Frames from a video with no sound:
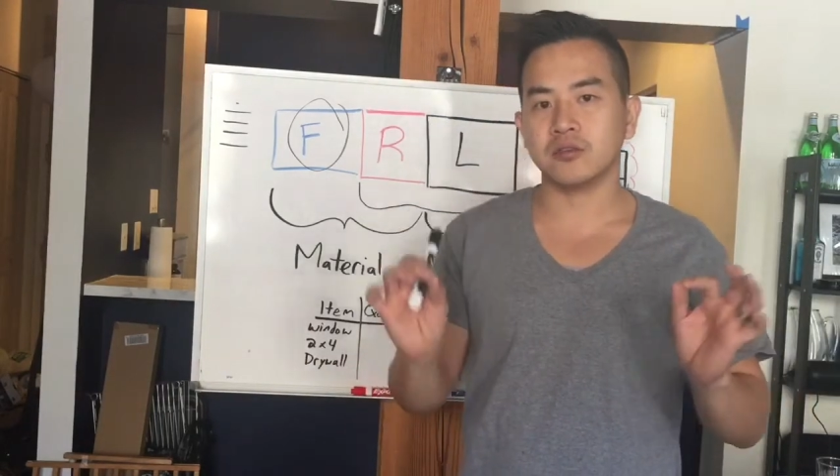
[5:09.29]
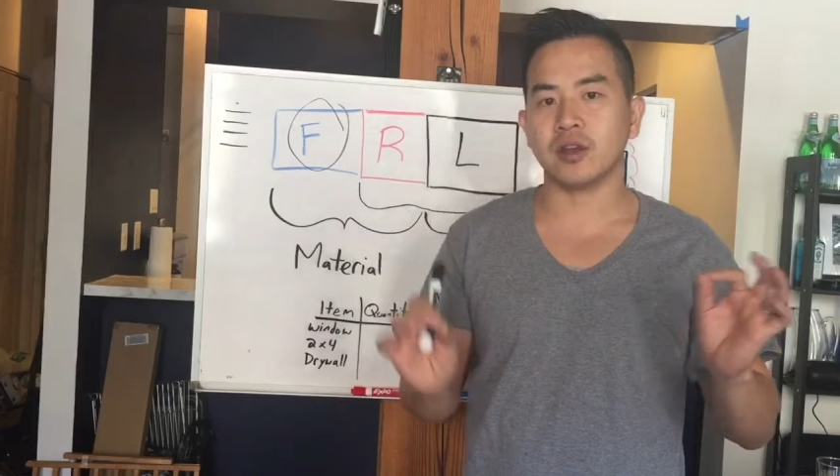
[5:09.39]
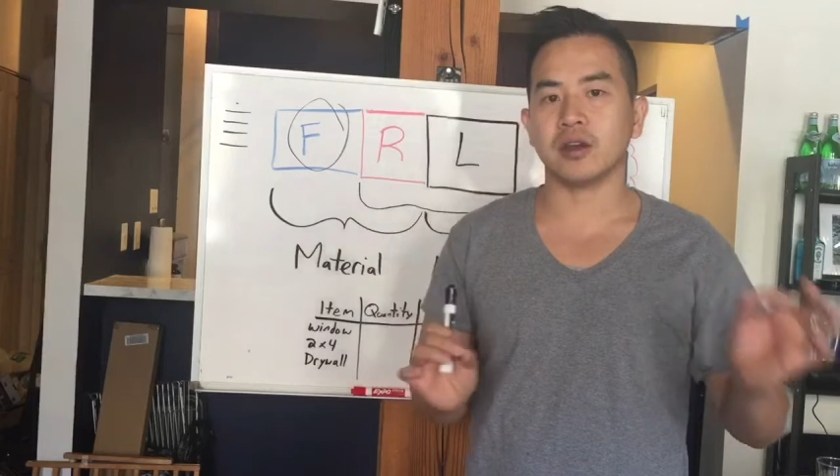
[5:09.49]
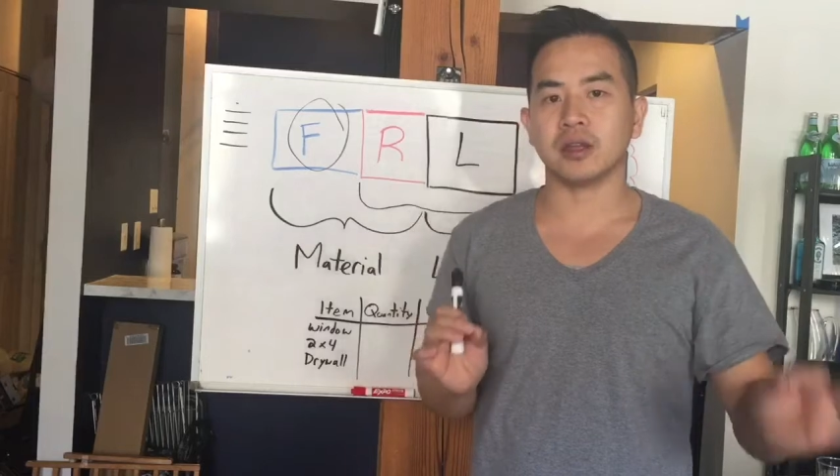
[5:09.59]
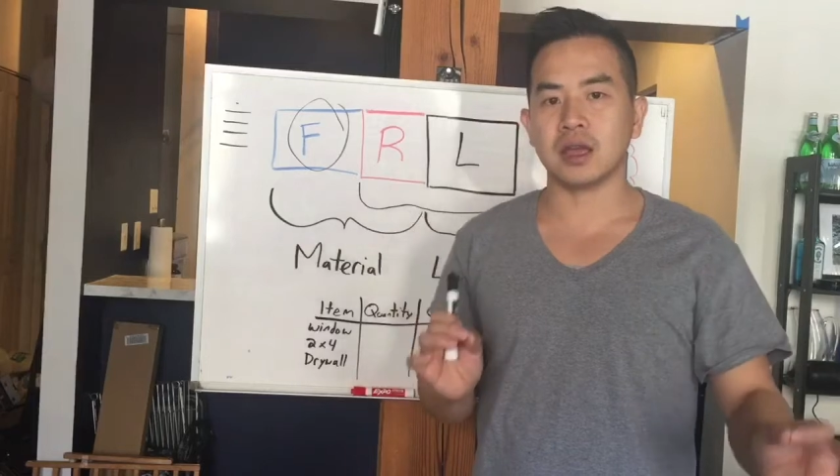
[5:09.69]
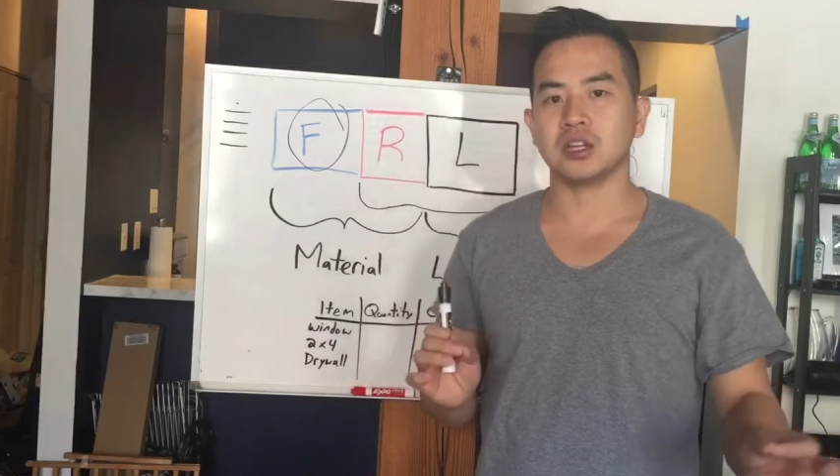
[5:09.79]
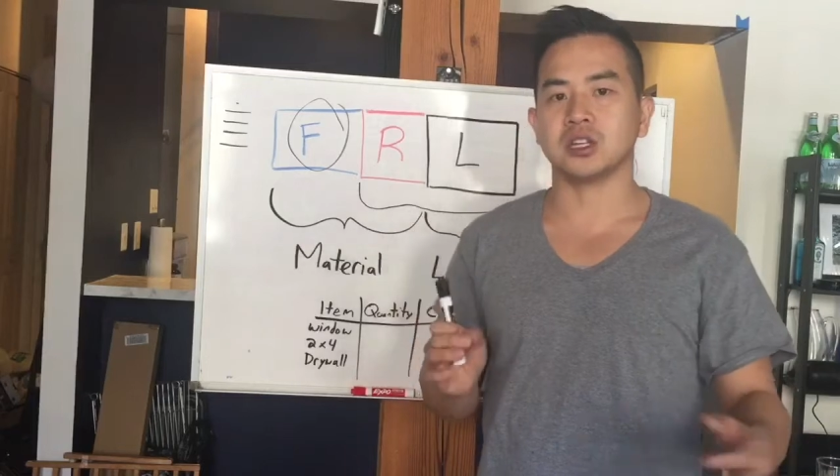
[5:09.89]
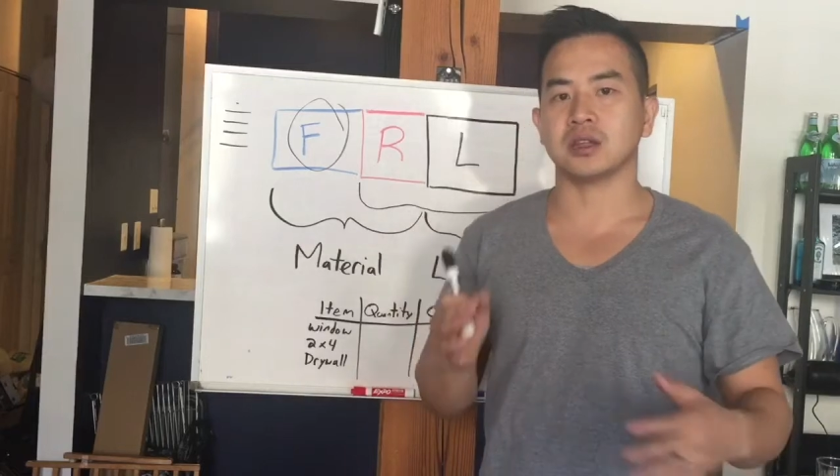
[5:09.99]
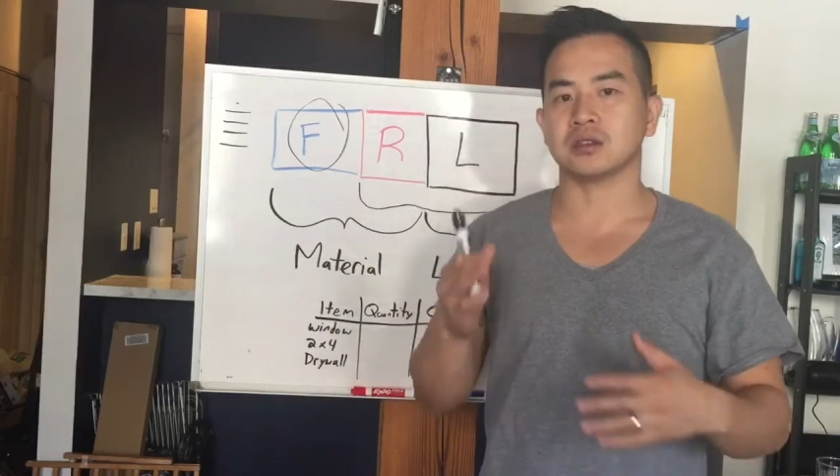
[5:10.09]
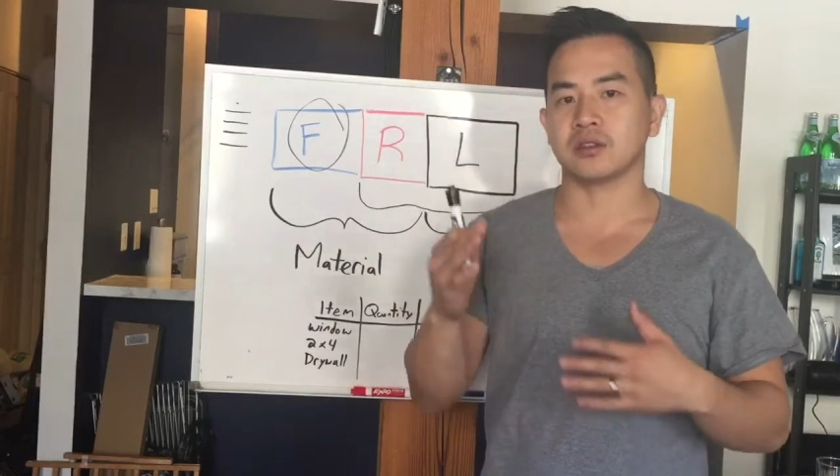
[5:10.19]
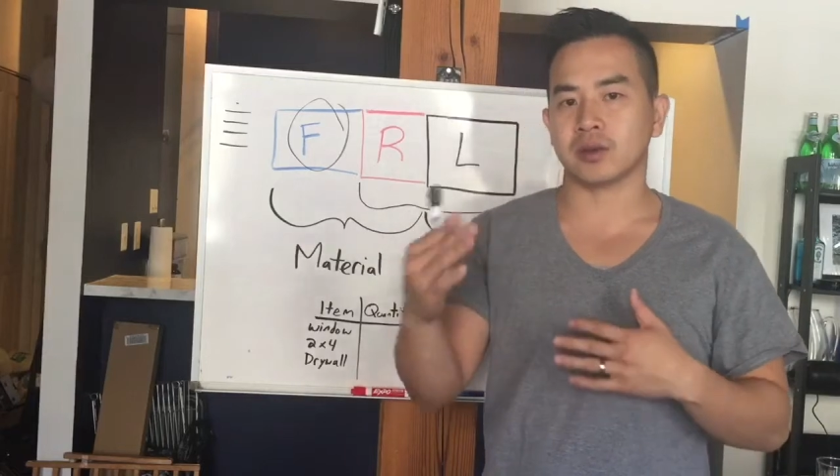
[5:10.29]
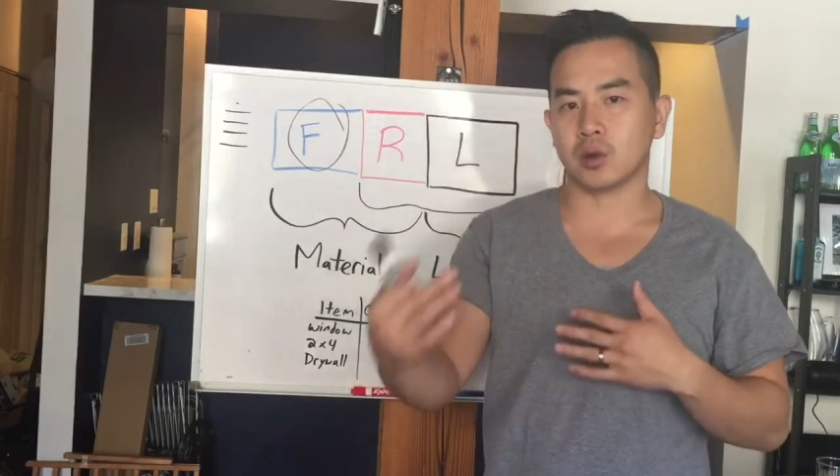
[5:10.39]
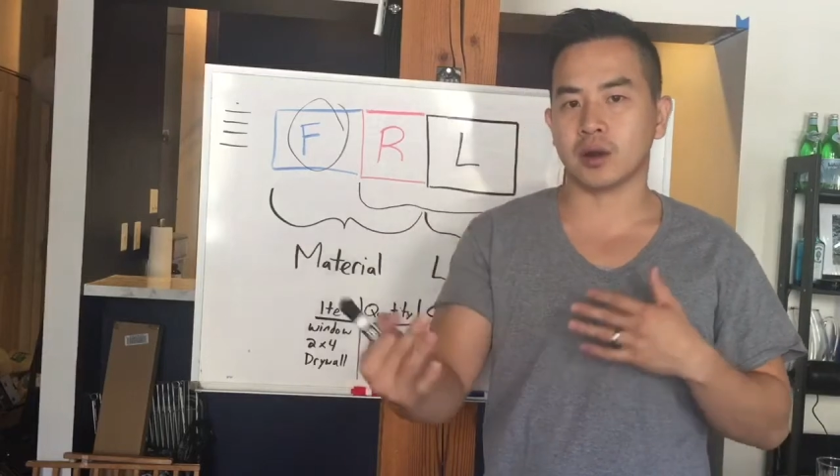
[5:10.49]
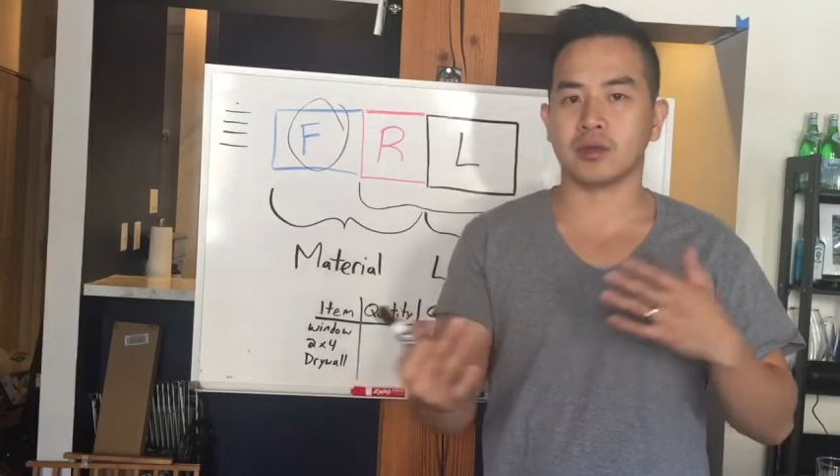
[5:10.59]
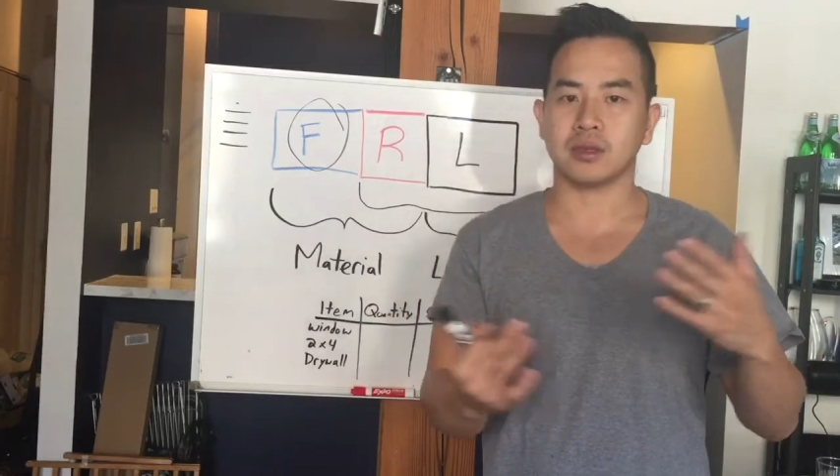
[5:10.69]
variation that's going to
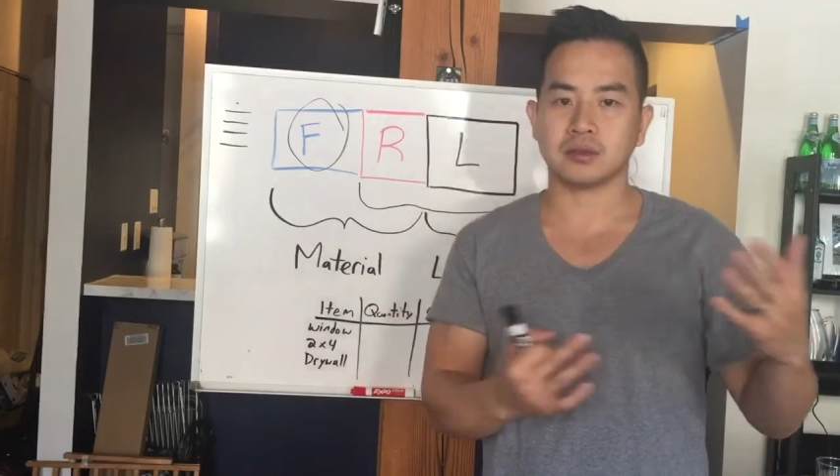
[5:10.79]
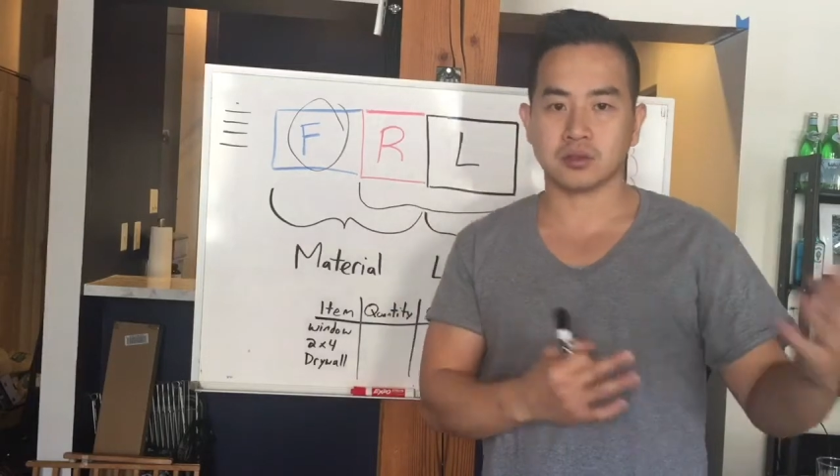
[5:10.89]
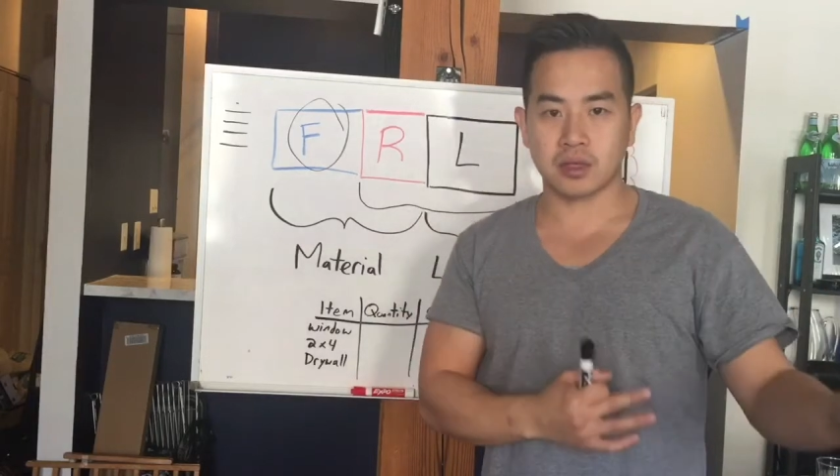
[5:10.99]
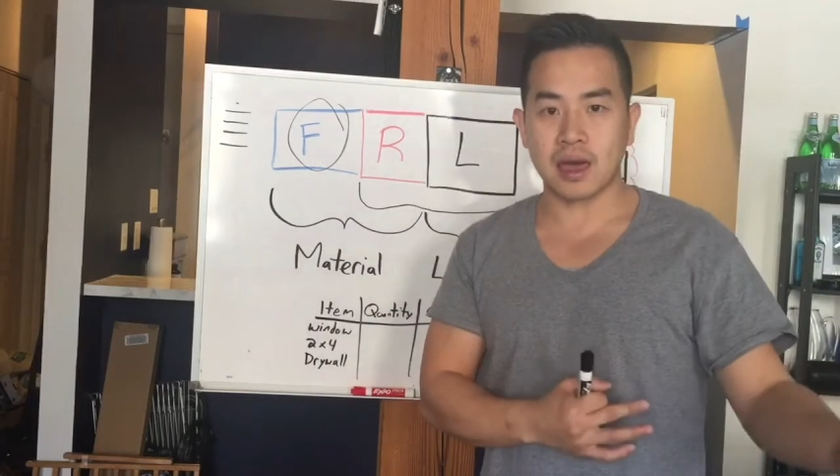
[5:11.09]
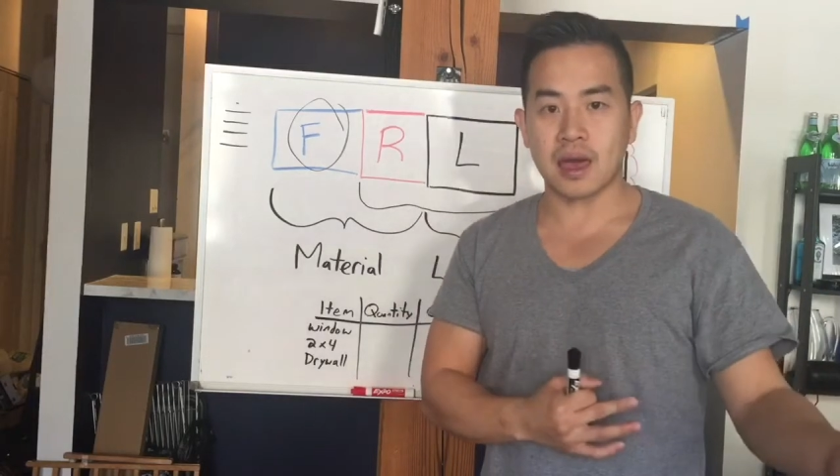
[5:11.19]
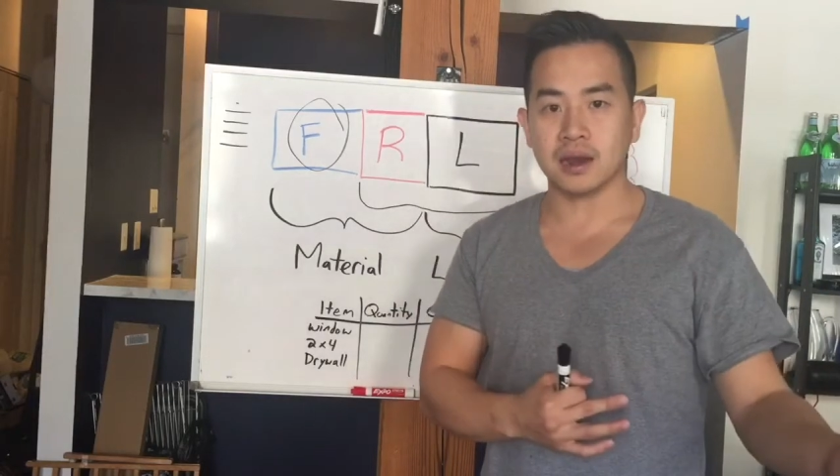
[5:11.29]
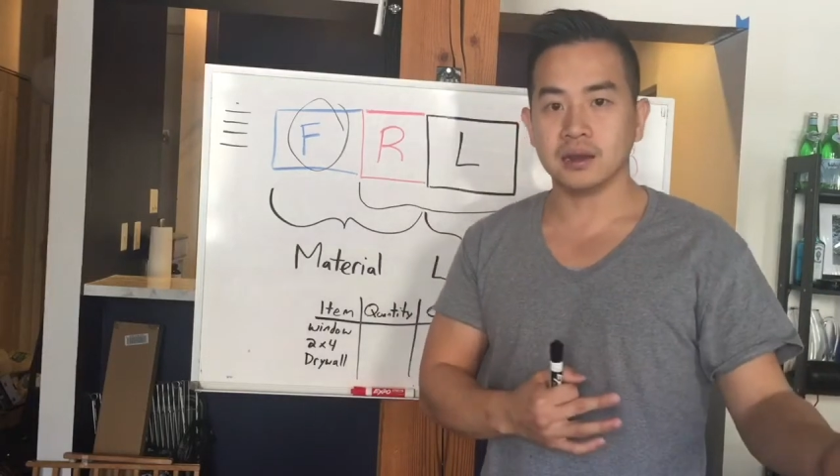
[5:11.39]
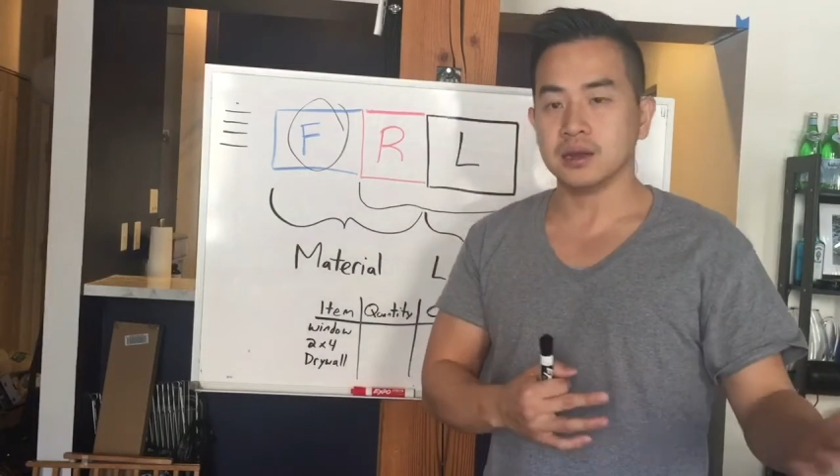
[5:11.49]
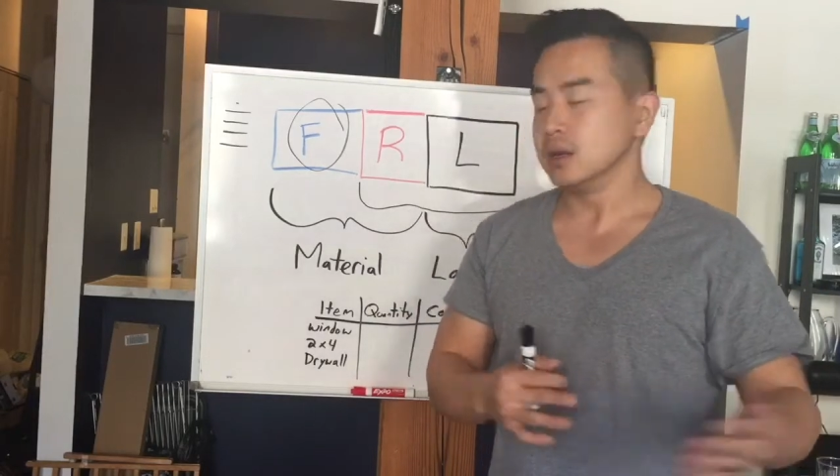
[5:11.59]
require this or that.